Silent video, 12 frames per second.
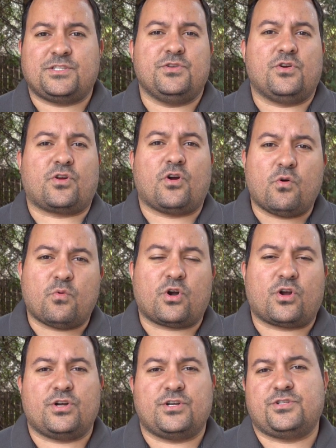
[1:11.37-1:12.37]
to your
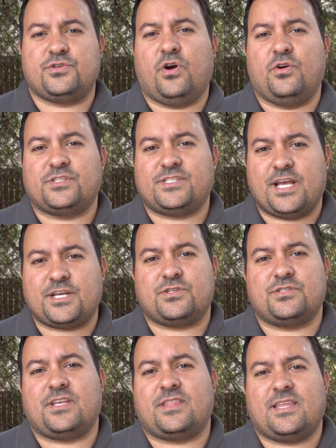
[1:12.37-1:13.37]
coworkers, you host
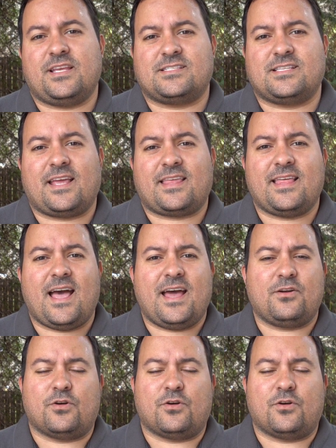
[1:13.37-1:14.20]
sessions and things like that,